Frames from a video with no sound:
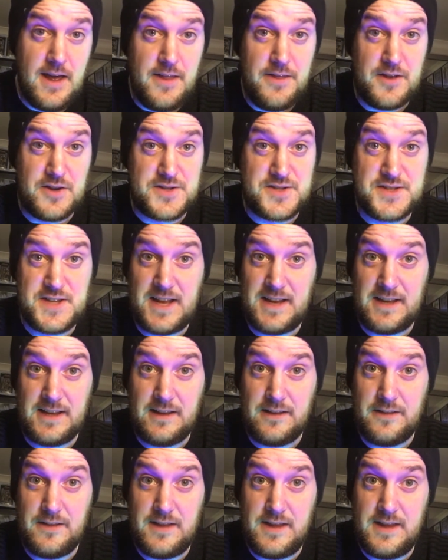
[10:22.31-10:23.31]
They're
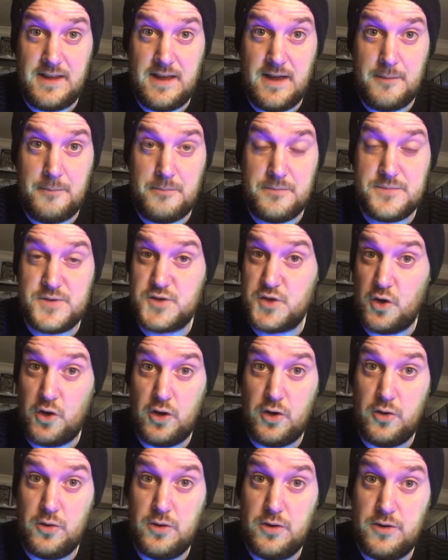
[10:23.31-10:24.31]
selling the
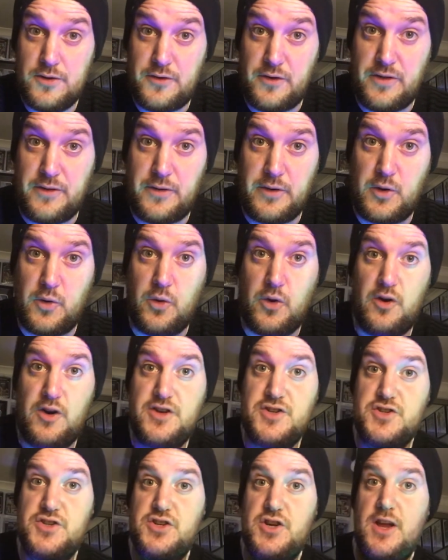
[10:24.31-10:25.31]
Solo 3 3/4
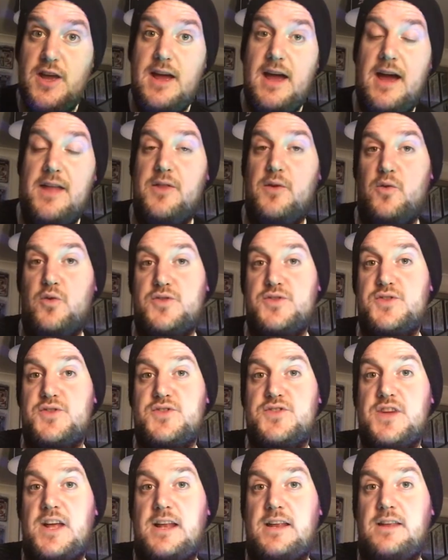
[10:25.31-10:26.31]
inch, and they're also
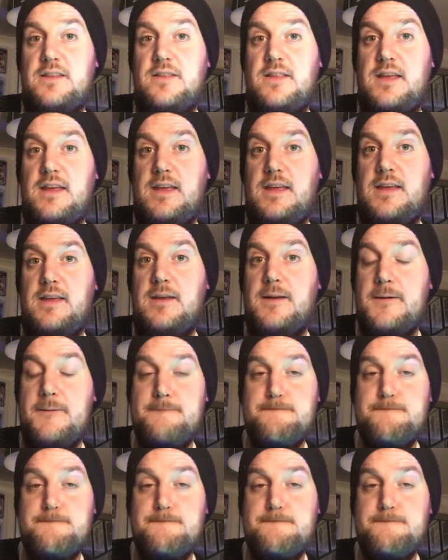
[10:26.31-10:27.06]
selling the